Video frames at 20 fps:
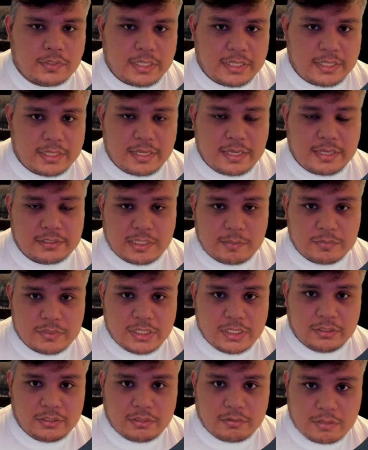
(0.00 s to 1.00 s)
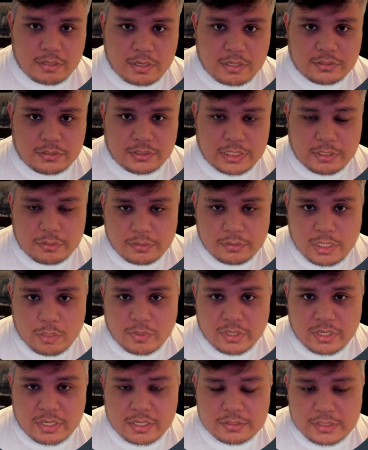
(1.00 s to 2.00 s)
Hey guys, I'm JD Ros and today
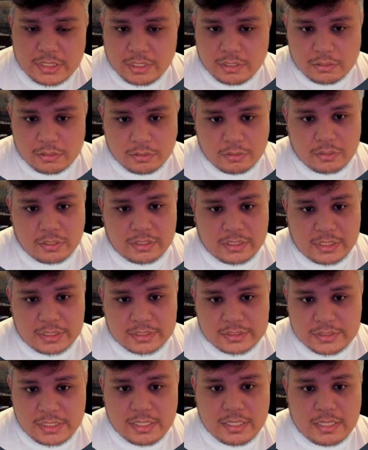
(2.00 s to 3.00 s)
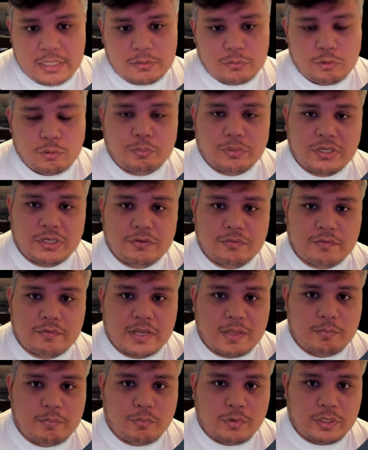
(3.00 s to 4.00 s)
we're going to take a look at Accela
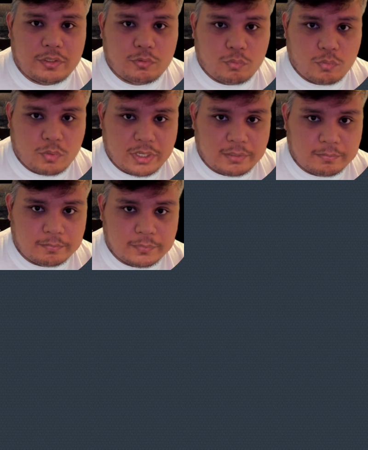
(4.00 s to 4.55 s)
2.5.1.